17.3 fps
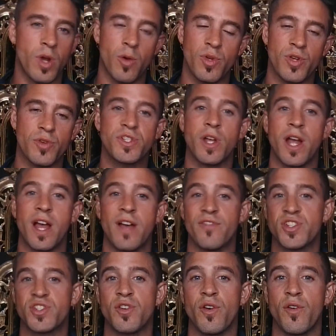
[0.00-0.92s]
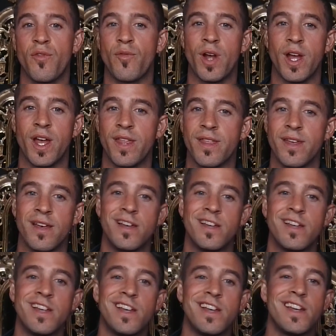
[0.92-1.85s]
We also have a software that
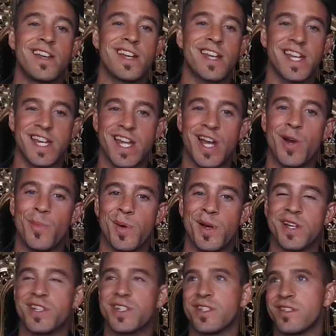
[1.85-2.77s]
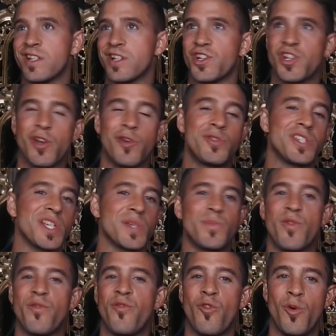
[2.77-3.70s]
can help us, that shows us
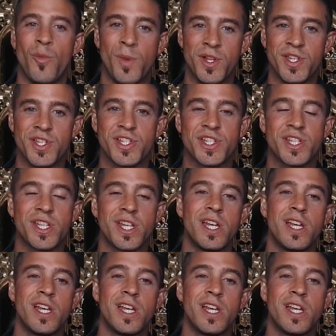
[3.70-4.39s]
performance